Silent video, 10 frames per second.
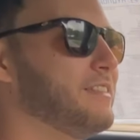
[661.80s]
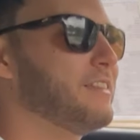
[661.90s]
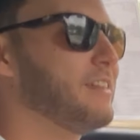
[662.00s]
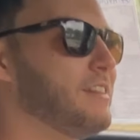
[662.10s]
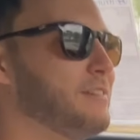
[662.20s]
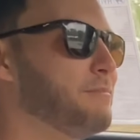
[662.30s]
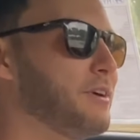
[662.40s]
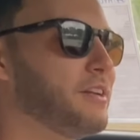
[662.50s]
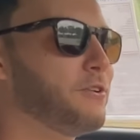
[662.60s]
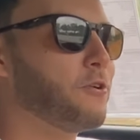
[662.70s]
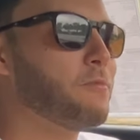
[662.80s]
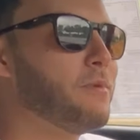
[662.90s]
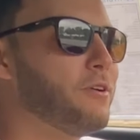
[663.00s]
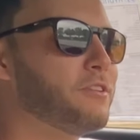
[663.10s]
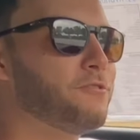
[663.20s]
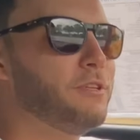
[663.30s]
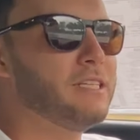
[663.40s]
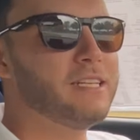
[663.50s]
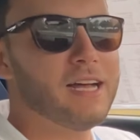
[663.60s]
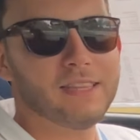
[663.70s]
But in normal mode, it's
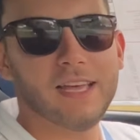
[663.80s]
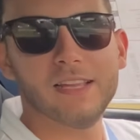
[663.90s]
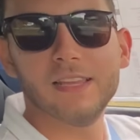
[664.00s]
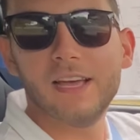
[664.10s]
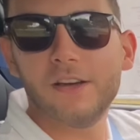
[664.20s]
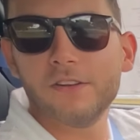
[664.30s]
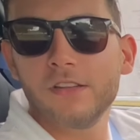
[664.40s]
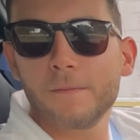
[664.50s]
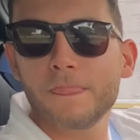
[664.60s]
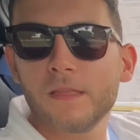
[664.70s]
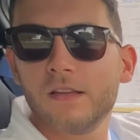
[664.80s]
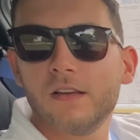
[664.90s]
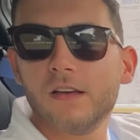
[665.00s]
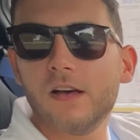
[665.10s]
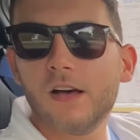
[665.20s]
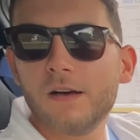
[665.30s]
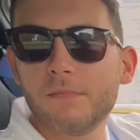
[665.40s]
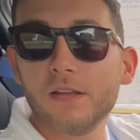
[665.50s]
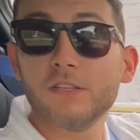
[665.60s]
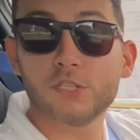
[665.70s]
really not that loud.
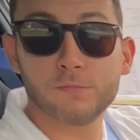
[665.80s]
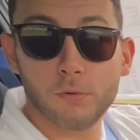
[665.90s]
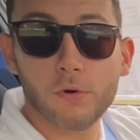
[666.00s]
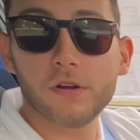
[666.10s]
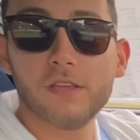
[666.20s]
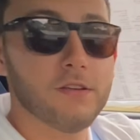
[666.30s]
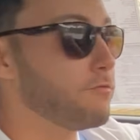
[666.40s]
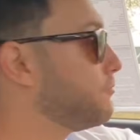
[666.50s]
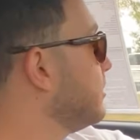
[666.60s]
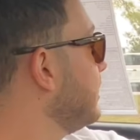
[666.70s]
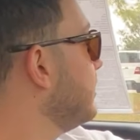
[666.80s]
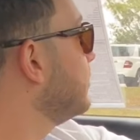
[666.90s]
But in sport, it really